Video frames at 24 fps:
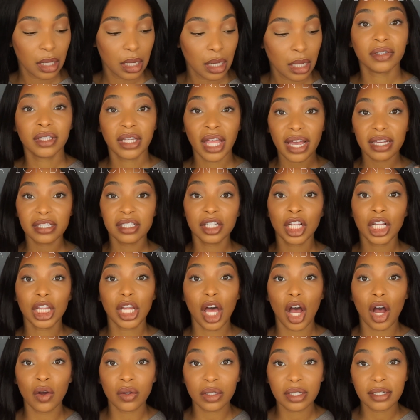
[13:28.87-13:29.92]
that's the
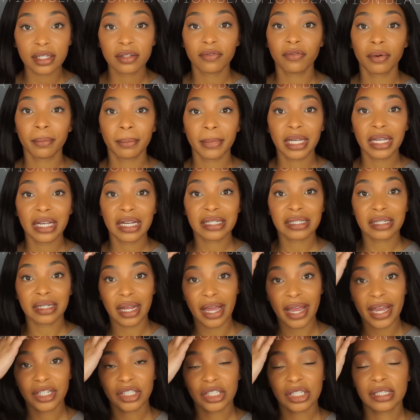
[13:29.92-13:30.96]
longest for me is
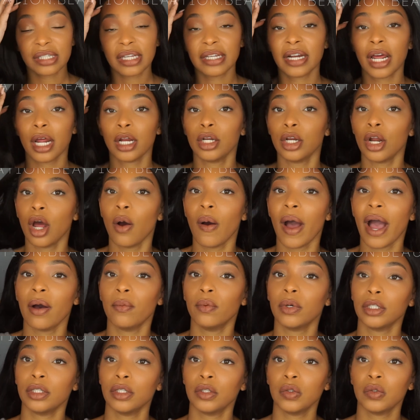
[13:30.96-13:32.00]
lashes, and I know I
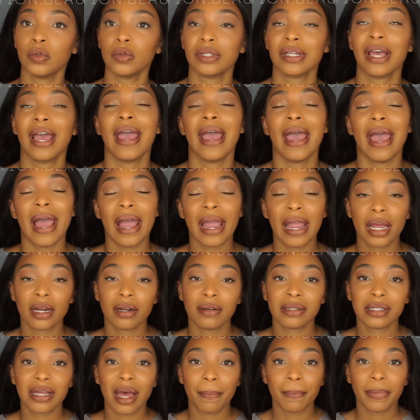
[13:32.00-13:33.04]
would lose. And
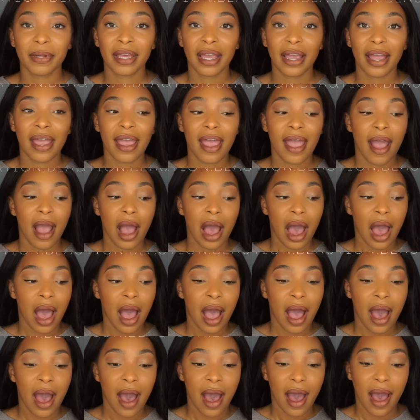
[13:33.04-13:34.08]
on top of that,
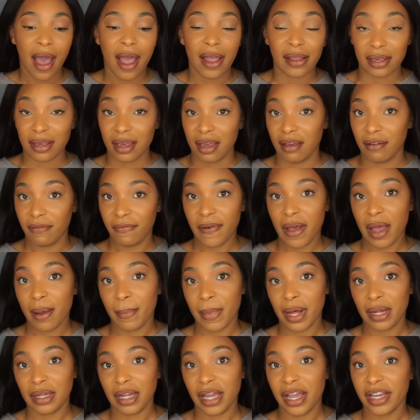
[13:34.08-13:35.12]
I can't find
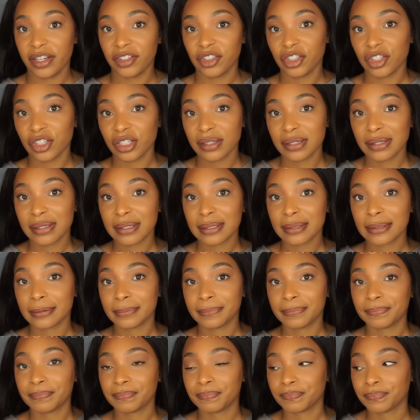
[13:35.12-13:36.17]
my lashes.
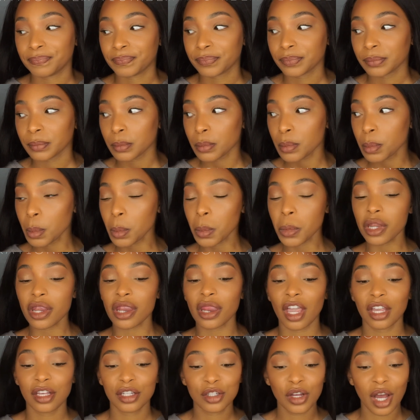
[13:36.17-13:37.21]

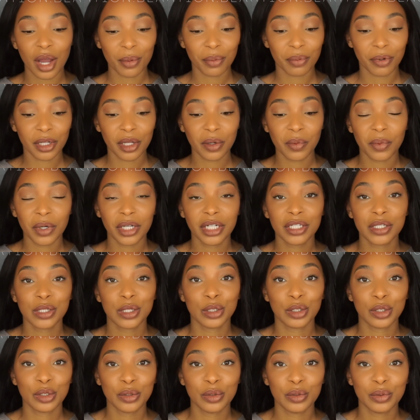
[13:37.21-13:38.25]
So I really wanted to
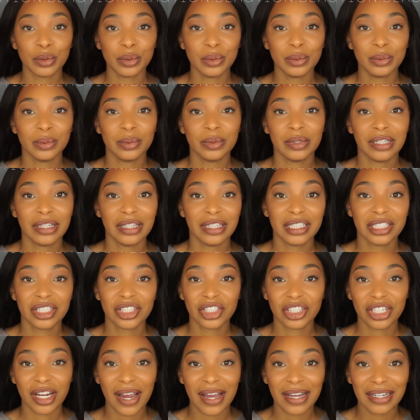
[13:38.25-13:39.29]
do this
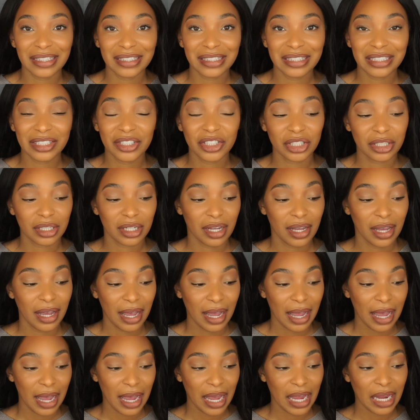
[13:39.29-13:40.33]
challenge,
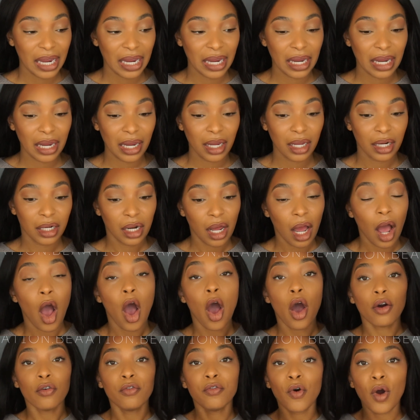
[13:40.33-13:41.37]
and
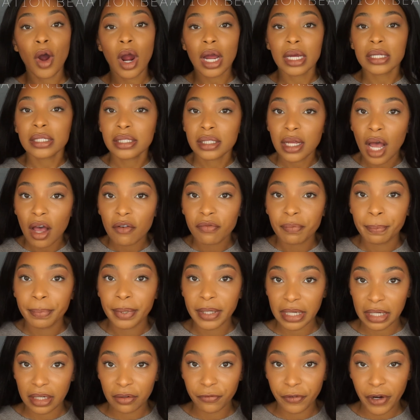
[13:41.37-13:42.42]
for a soft
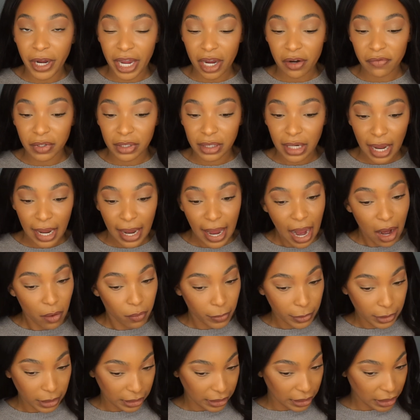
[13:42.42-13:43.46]
beat for every day, I
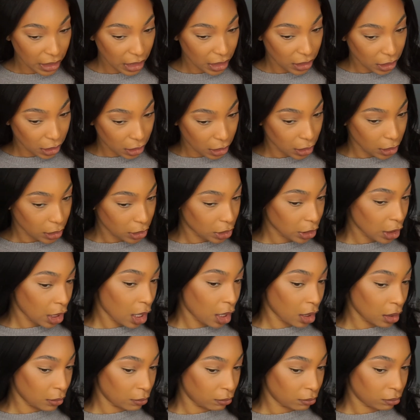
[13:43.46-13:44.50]
really think I did a good
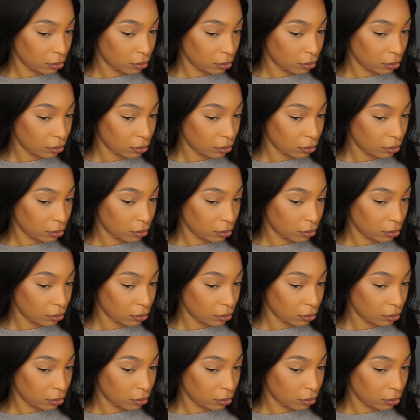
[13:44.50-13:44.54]
job.